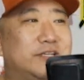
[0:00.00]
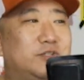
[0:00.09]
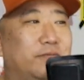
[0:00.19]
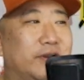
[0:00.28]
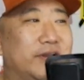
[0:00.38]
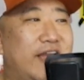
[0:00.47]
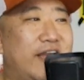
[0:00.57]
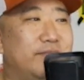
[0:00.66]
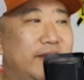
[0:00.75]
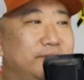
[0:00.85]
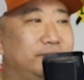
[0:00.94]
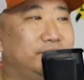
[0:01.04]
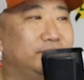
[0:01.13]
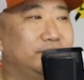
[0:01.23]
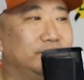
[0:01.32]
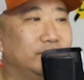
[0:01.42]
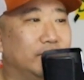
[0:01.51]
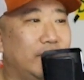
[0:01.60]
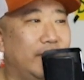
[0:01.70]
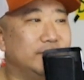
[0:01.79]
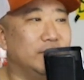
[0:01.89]
many picks do we freaking have, man?
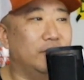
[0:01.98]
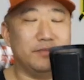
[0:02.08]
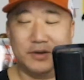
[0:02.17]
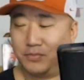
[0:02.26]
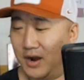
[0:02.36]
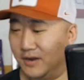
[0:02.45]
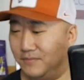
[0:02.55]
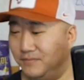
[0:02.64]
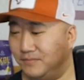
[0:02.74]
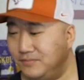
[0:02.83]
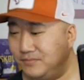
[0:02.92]
All right. So McBride